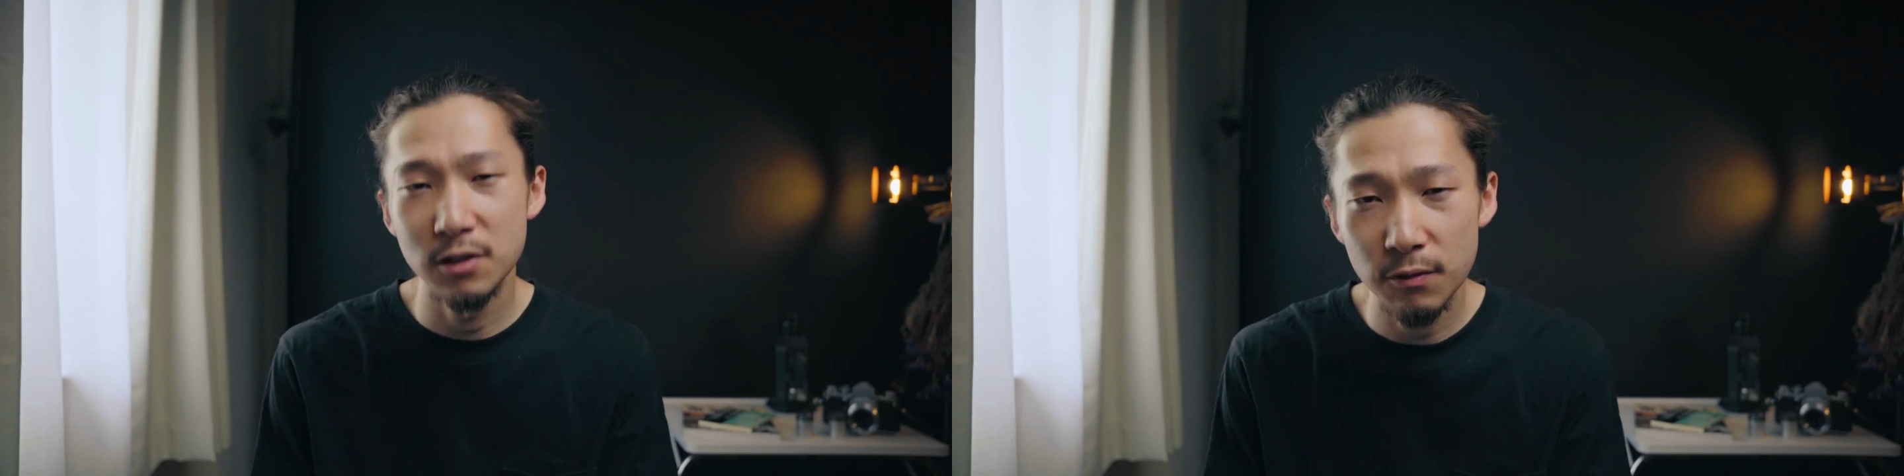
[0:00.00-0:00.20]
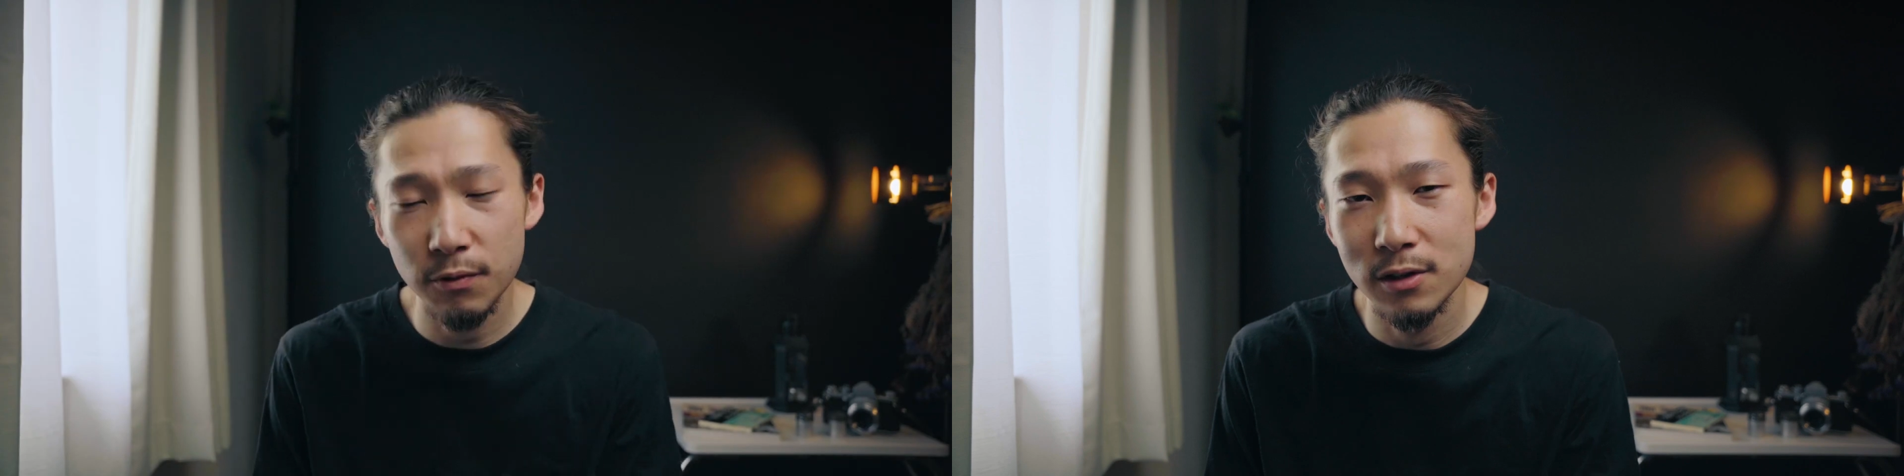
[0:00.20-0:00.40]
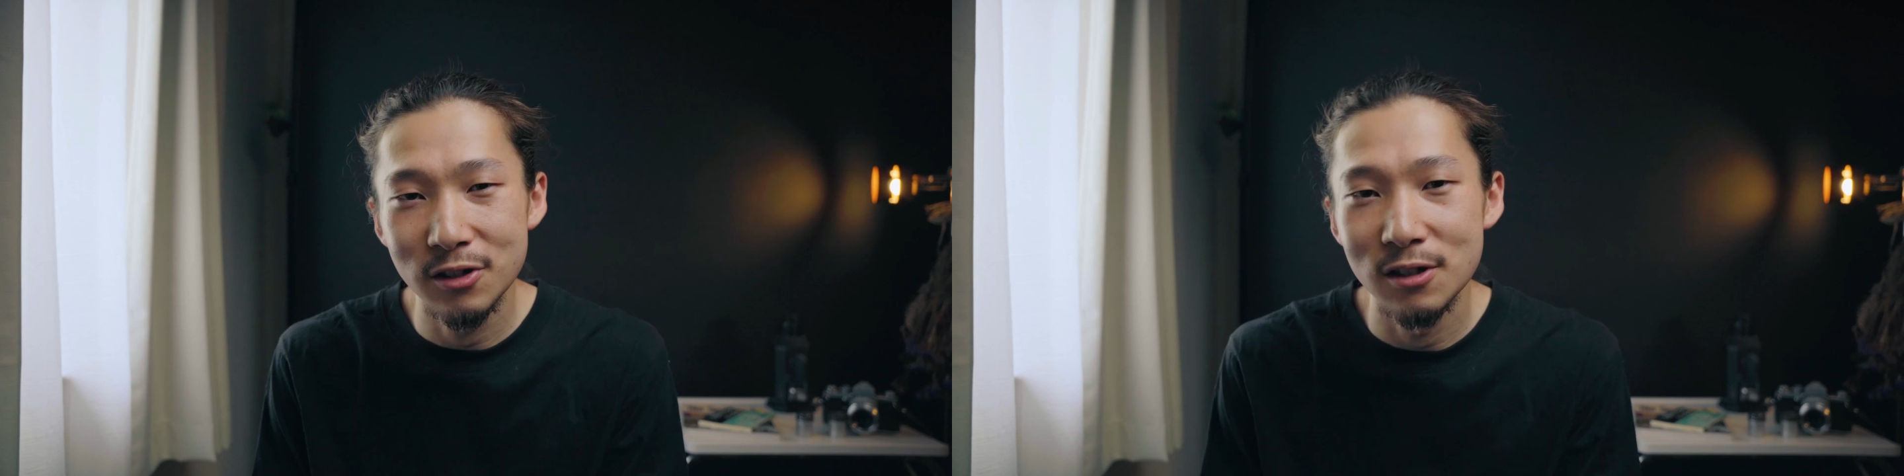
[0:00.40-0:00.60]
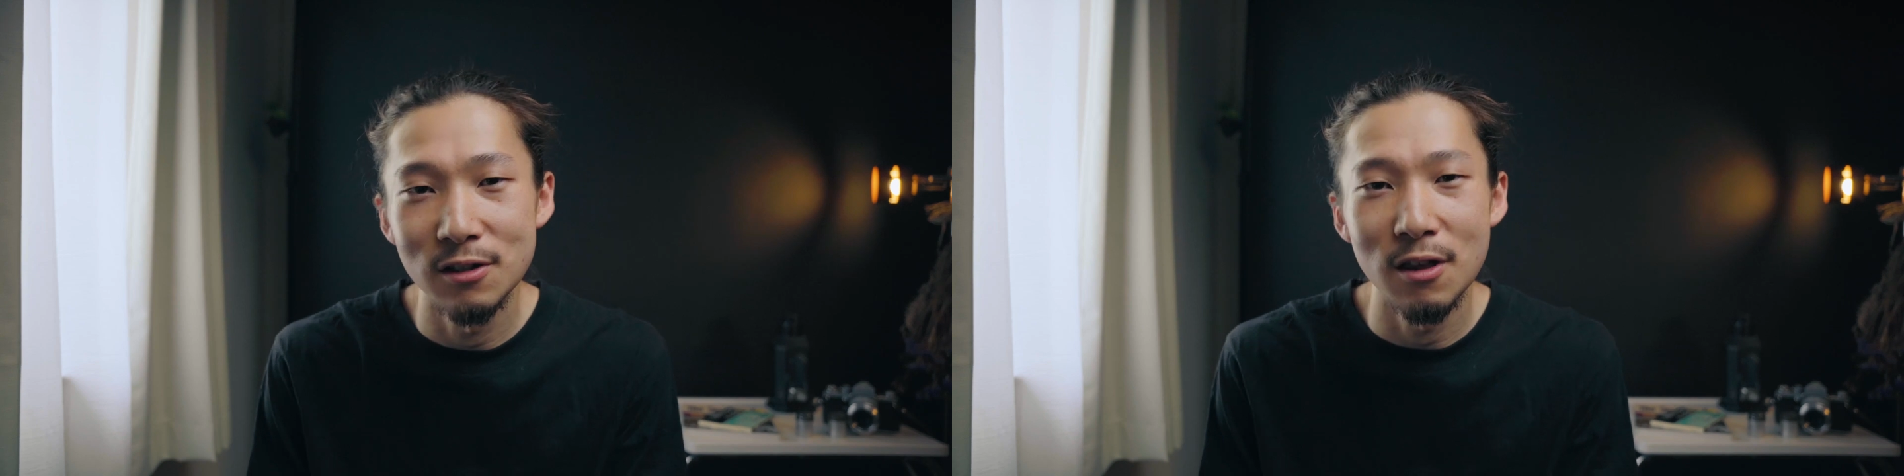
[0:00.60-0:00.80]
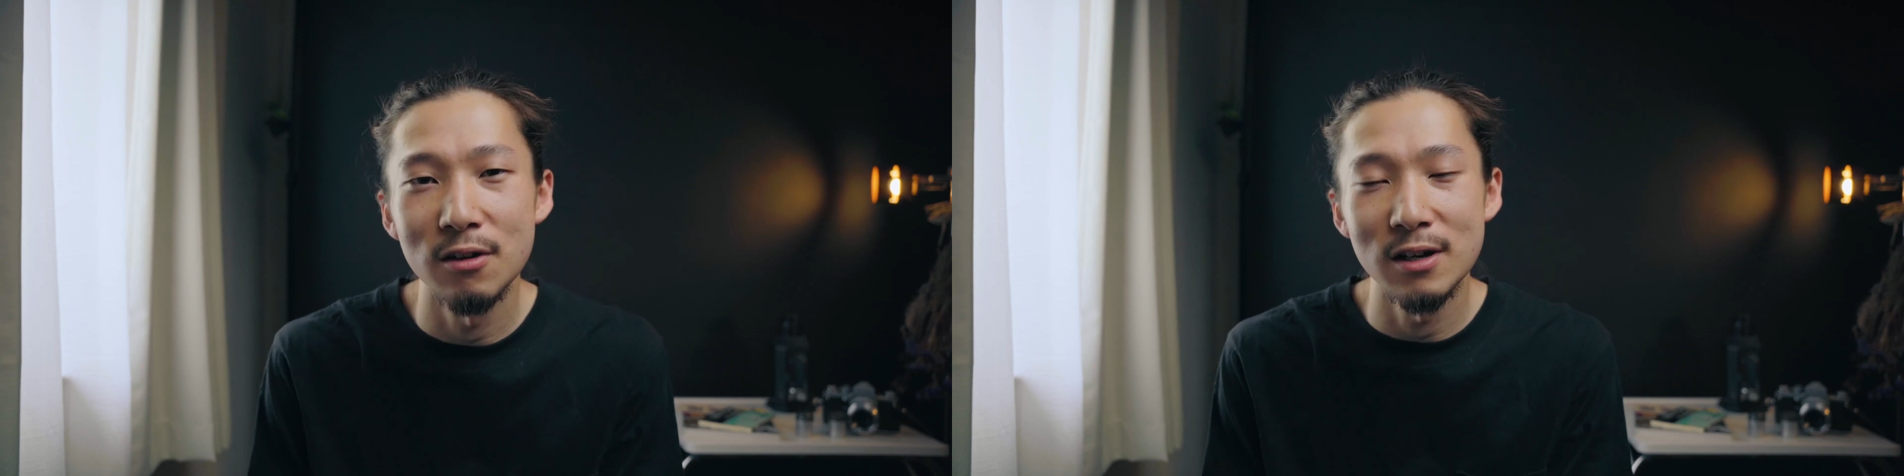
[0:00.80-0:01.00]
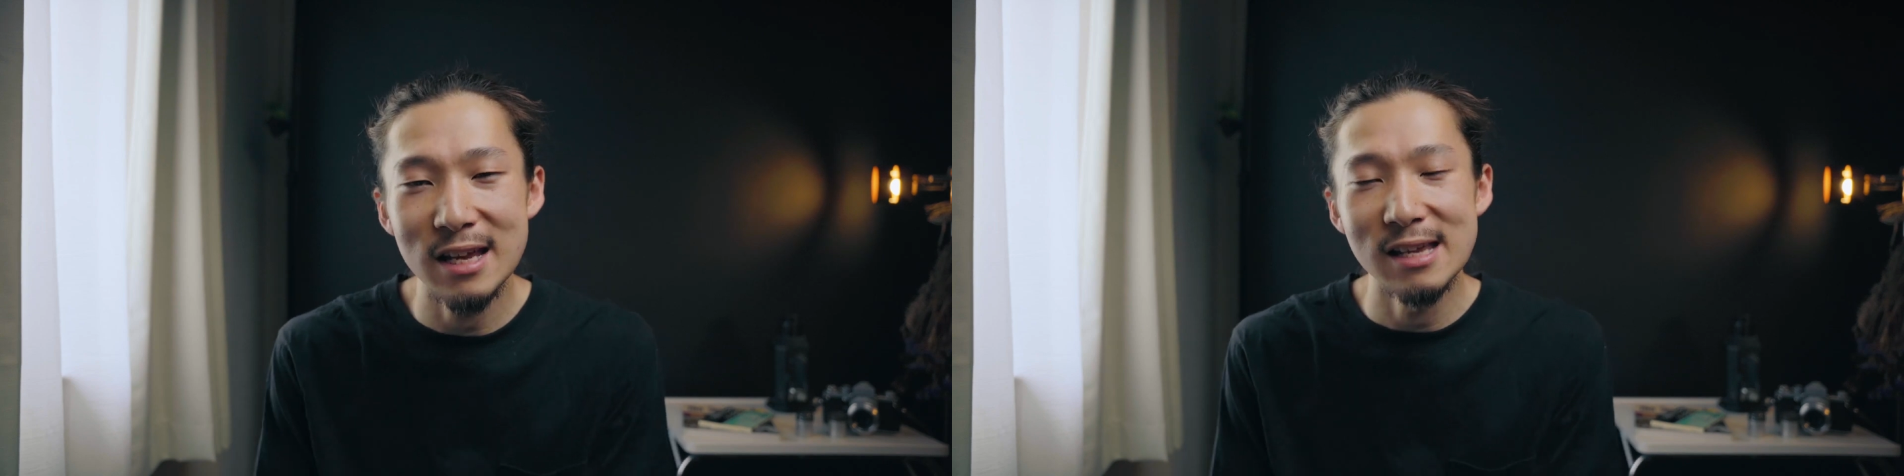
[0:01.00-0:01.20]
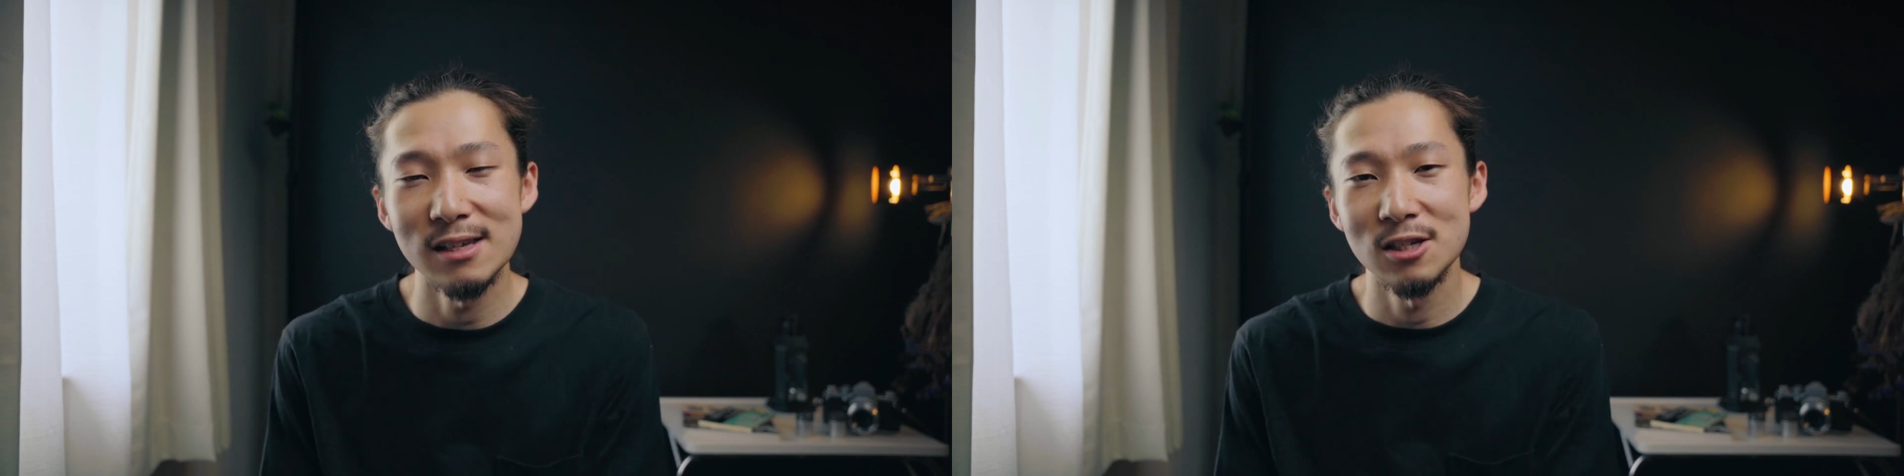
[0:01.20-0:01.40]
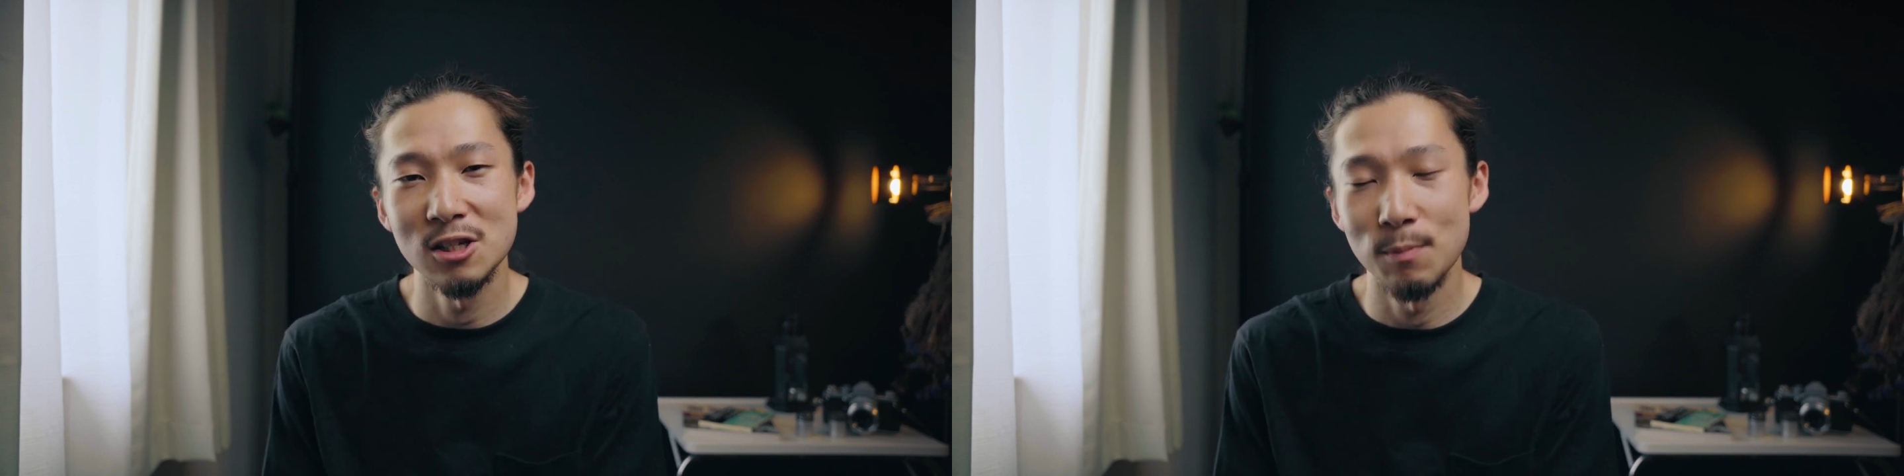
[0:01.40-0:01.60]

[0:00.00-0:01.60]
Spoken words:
differences there is